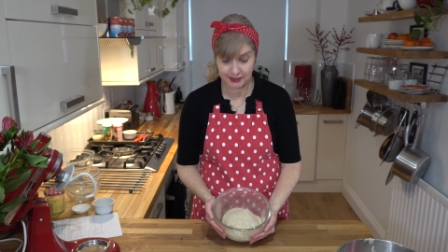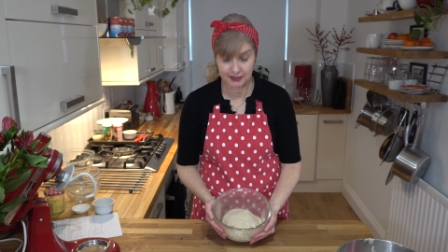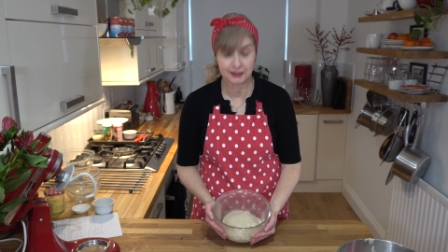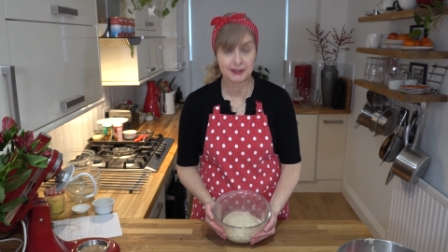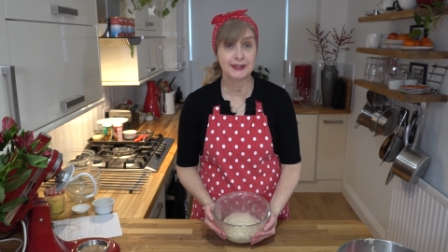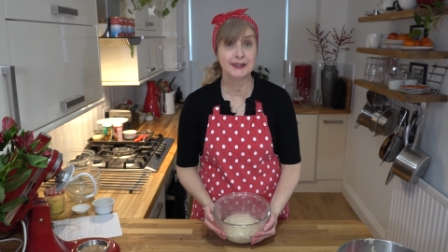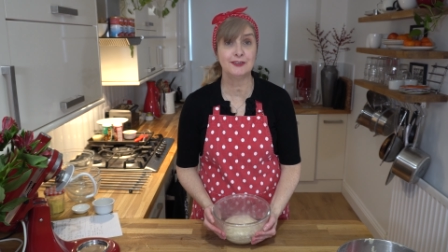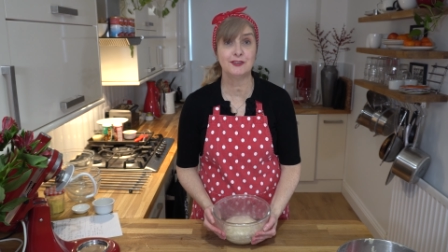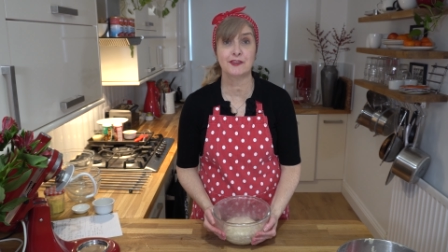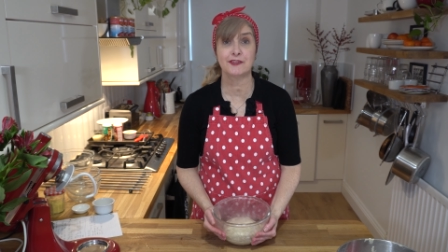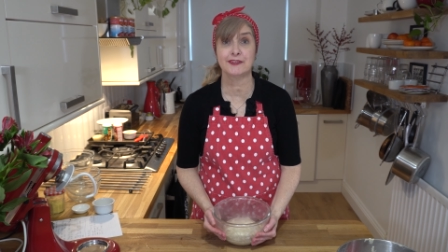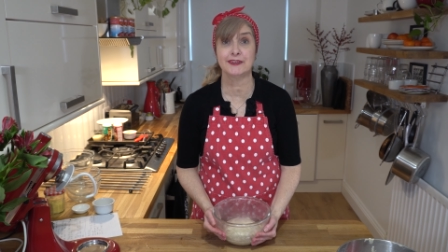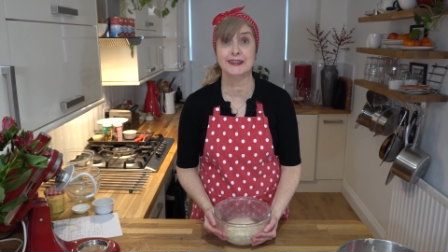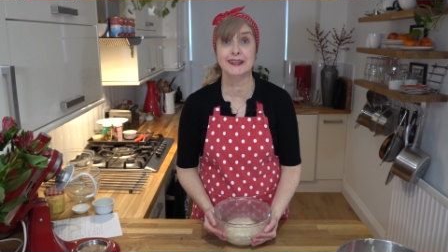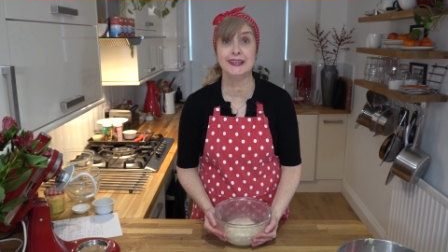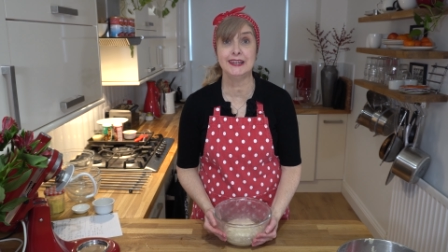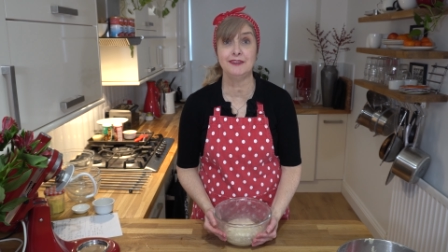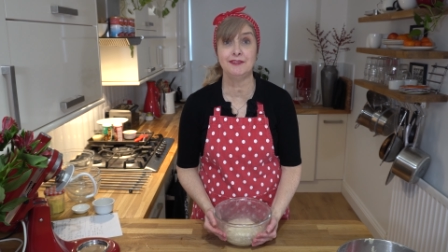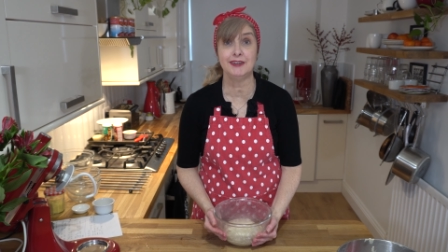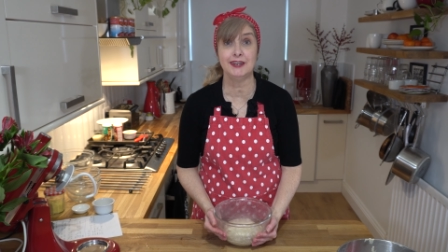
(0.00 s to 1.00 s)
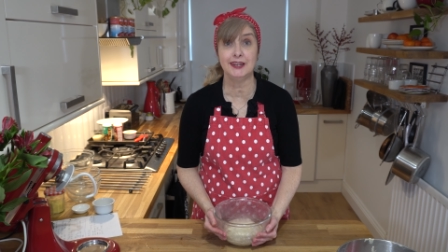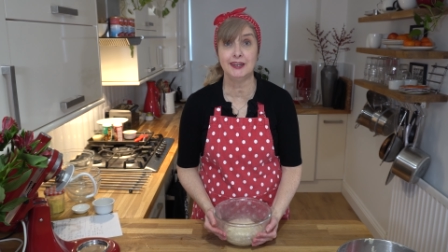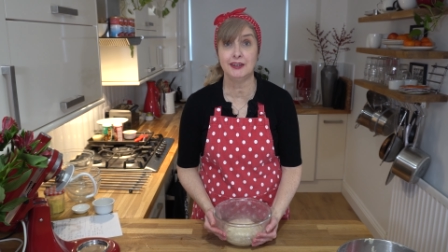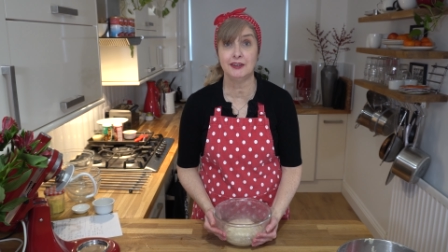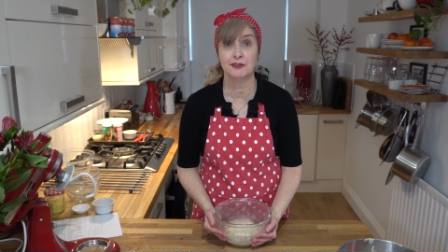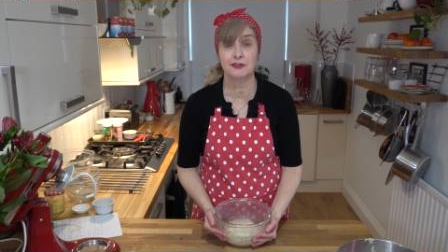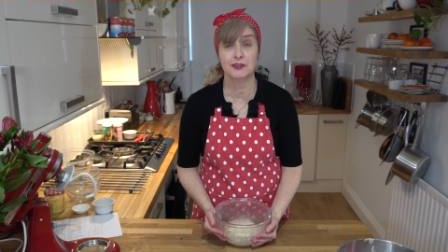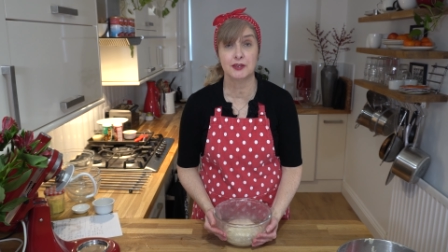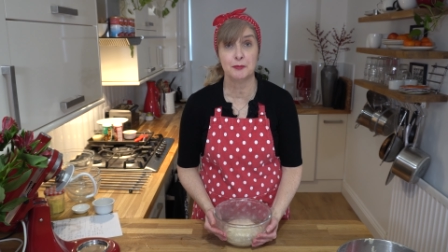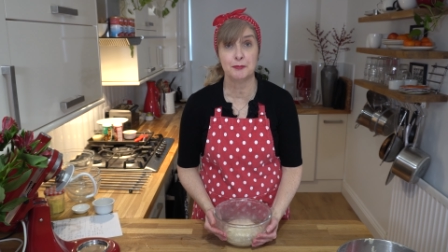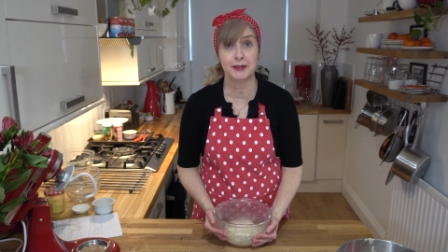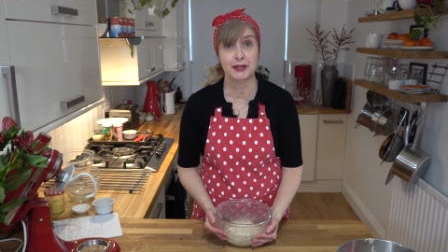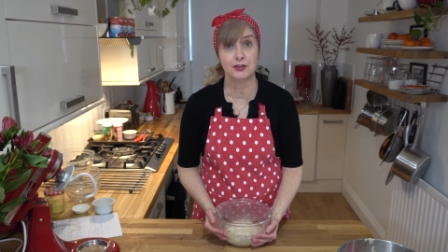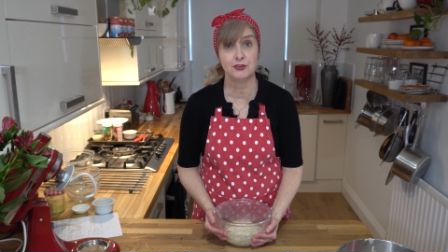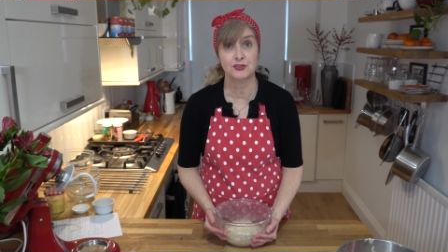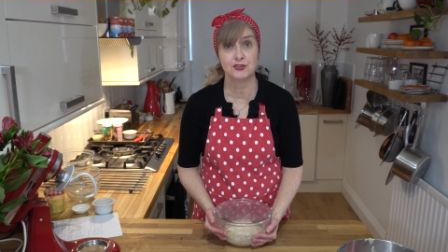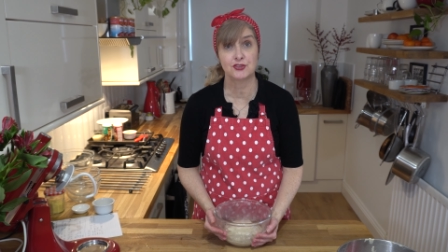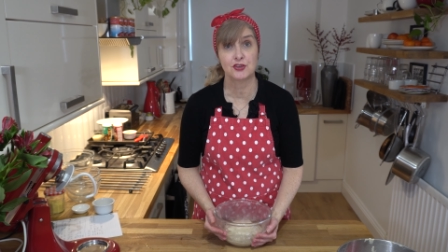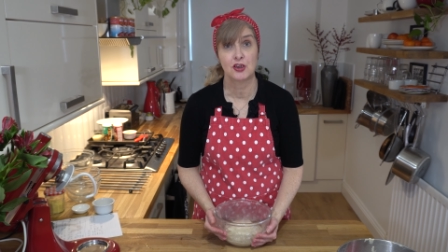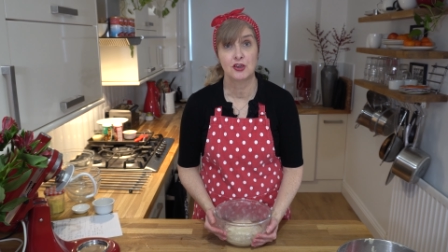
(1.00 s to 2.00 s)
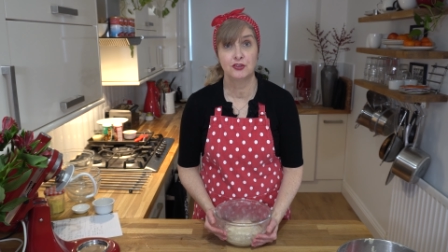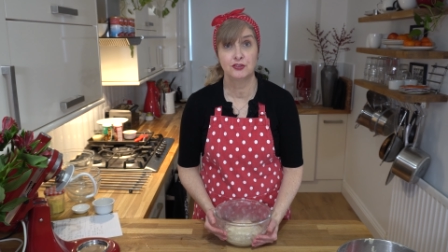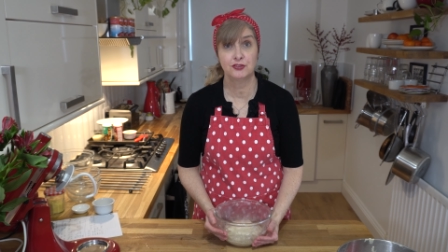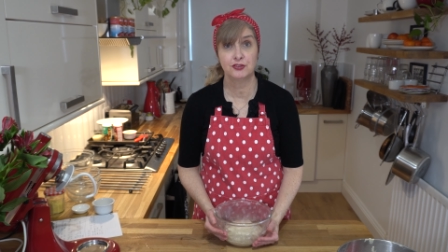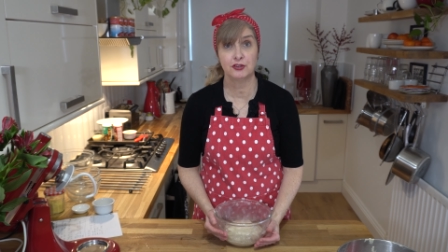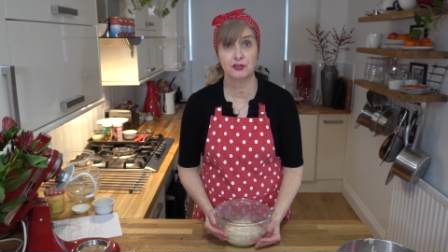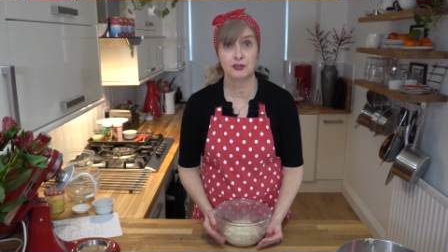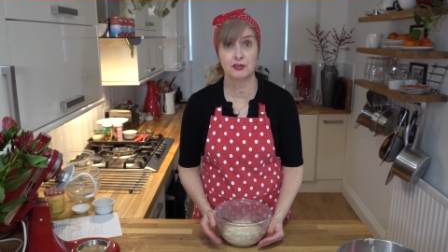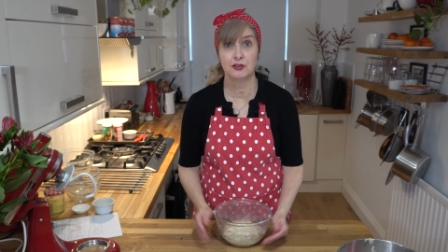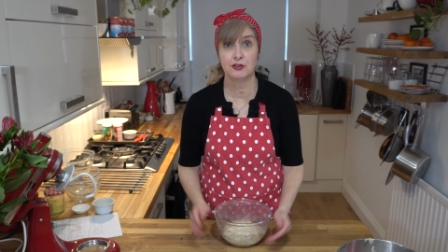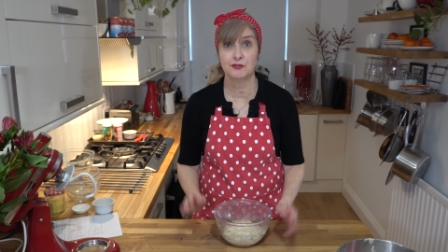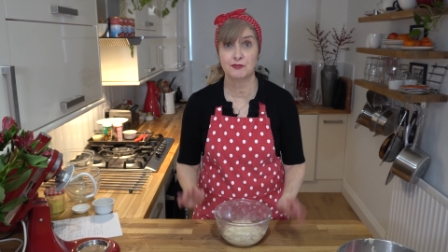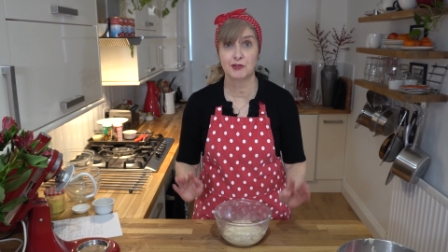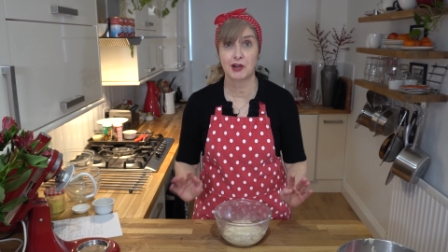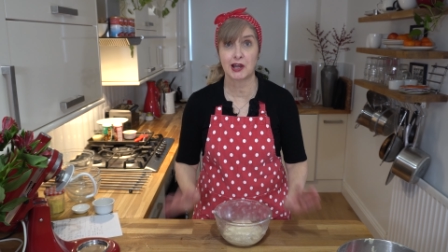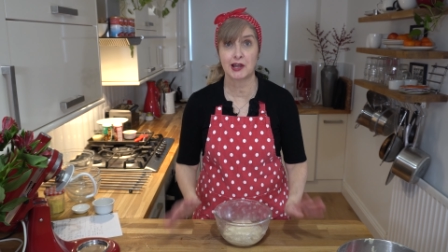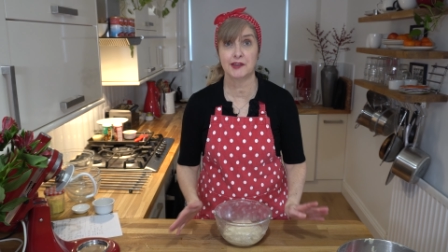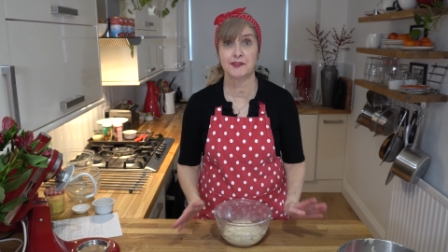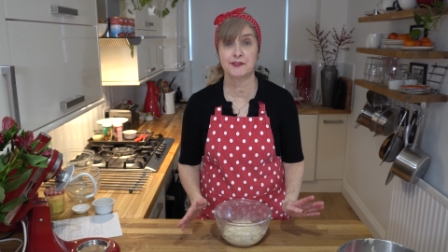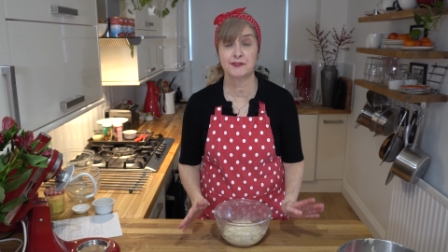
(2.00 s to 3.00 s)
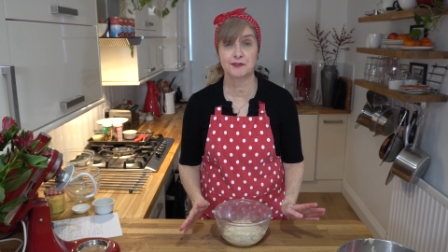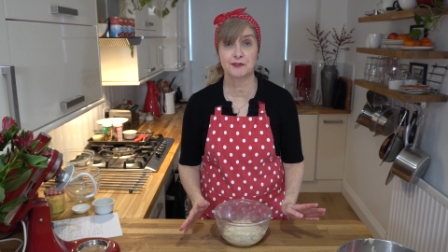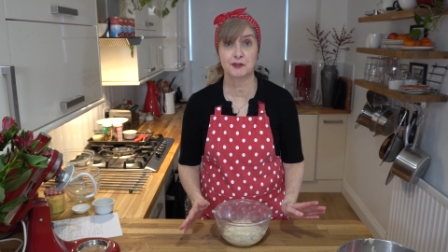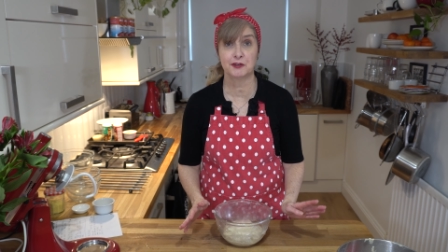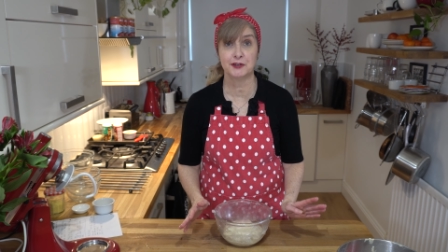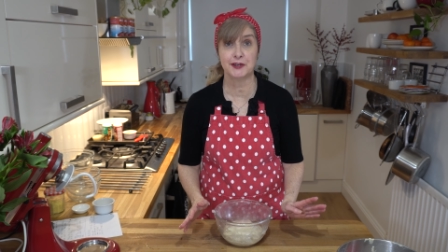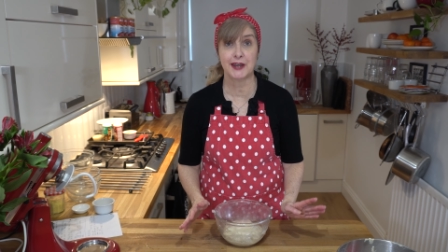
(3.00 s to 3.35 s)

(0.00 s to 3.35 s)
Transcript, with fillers: and I'm going to just leave it here on the bench to rise for